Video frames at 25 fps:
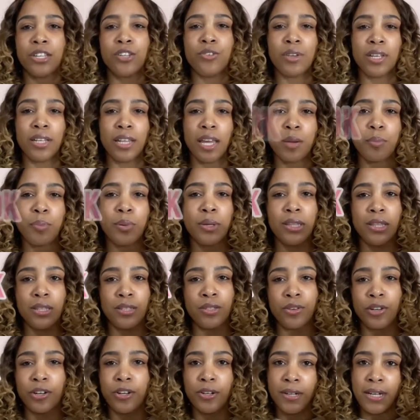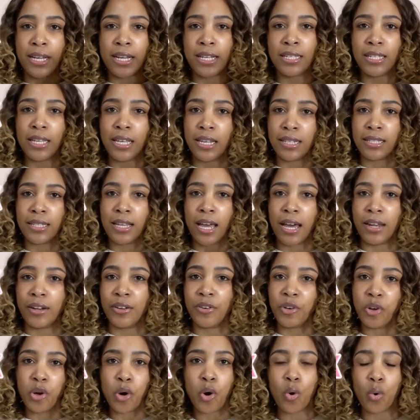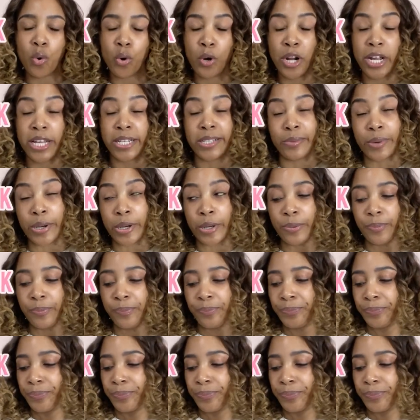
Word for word: you can like put this on your desk and it's kind of decor as well.